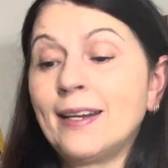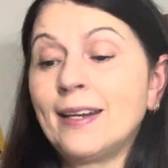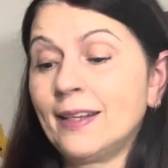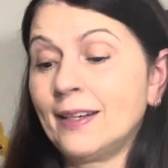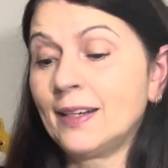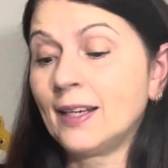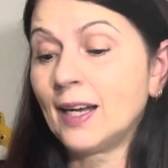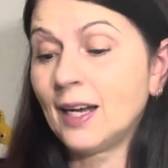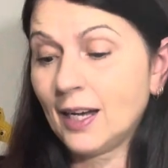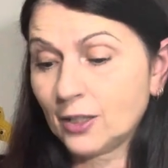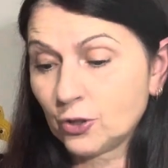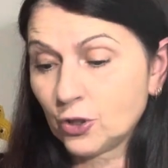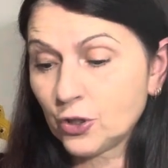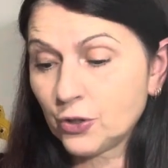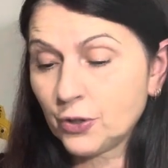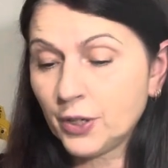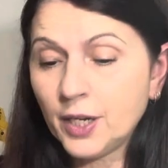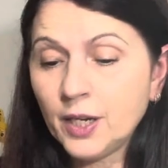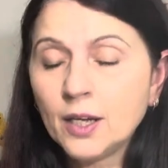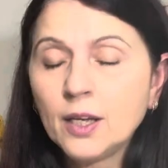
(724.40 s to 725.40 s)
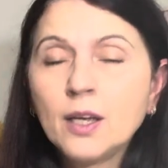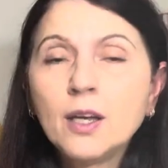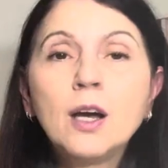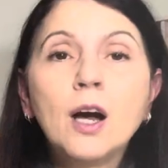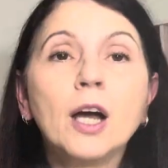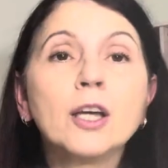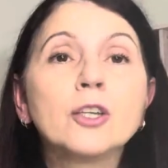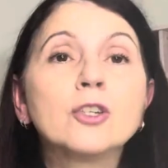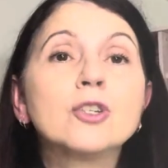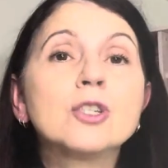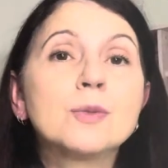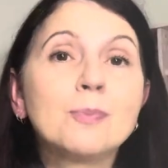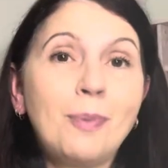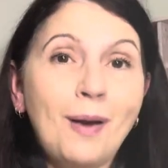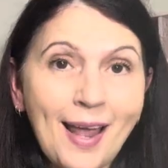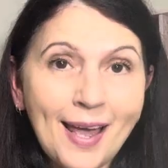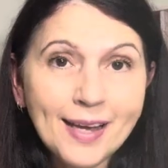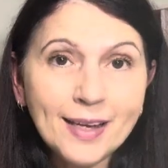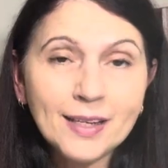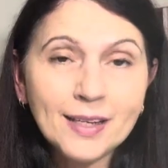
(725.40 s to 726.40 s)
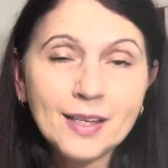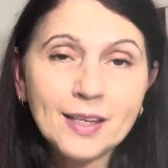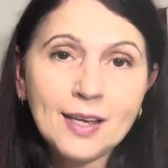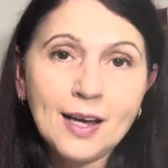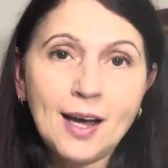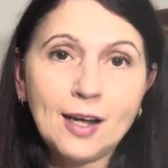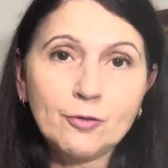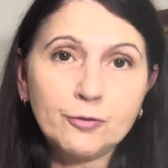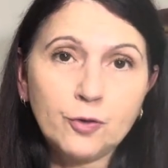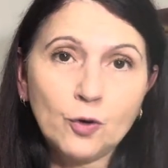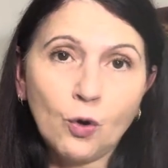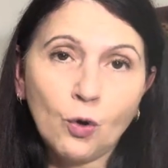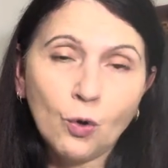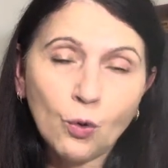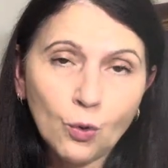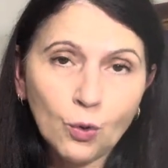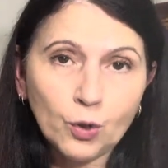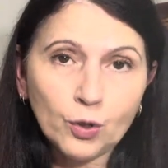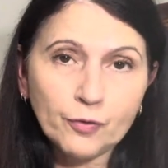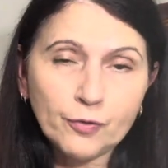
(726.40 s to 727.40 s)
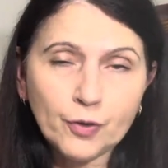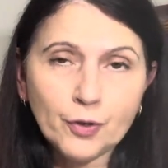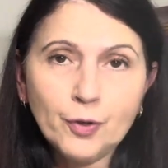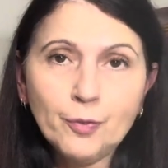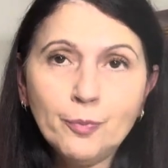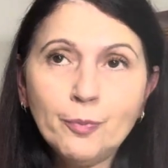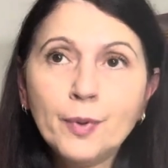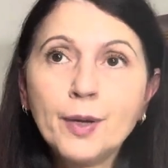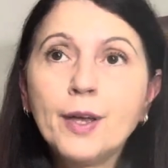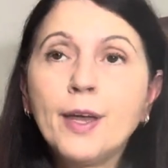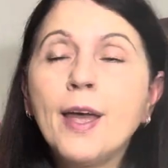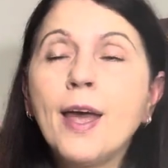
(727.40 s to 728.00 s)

and Country. I used blanket yarn for all of them,